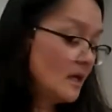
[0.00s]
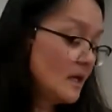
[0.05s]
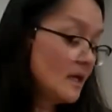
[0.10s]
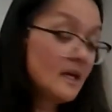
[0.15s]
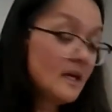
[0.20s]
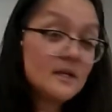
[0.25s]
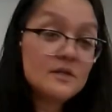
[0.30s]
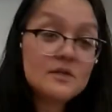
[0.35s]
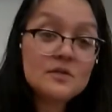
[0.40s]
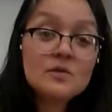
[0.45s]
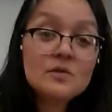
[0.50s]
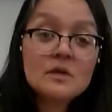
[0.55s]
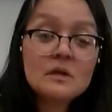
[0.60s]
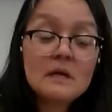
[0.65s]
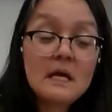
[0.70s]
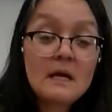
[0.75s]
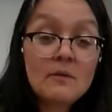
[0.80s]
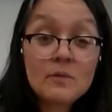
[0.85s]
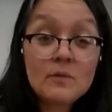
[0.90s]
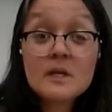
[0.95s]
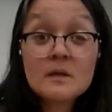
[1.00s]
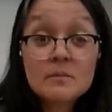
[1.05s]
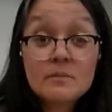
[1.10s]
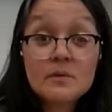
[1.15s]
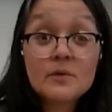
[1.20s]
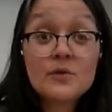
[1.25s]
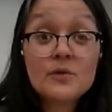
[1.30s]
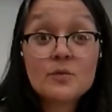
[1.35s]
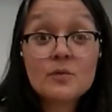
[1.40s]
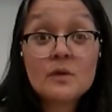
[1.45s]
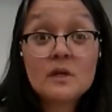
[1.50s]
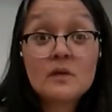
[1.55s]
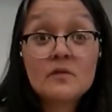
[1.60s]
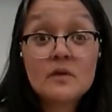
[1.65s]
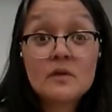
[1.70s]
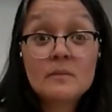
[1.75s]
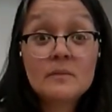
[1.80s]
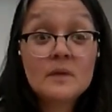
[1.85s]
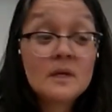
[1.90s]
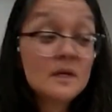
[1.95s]
And we could build 3 of
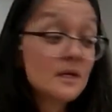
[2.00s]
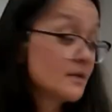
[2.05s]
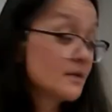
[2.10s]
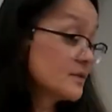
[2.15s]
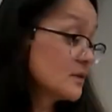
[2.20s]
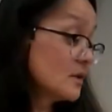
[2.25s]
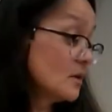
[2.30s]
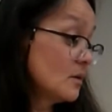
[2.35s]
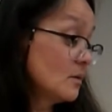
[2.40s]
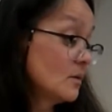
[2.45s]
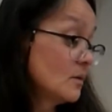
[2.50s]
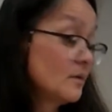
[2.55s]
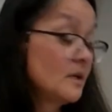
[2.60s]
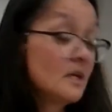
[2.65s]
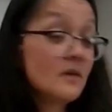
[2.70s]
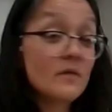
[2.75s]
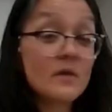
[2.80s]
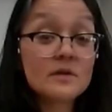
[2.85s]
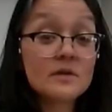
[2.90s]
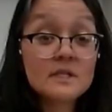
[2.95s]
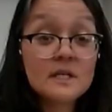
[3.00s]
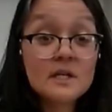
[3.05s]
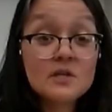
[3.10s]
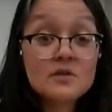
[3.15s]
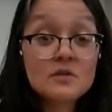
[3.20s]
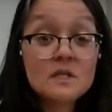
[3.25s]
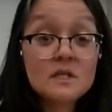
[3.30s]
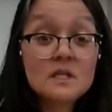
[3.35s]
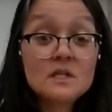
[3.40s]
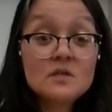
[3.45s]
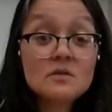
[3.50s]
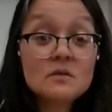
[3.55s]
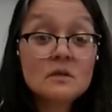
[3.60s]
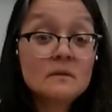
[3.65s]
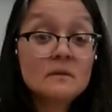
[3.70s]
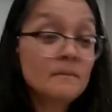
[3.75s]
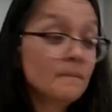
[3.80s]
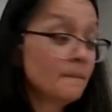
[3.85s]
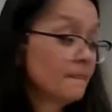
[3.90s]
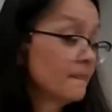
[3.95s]
them. So we have our tetrahedron,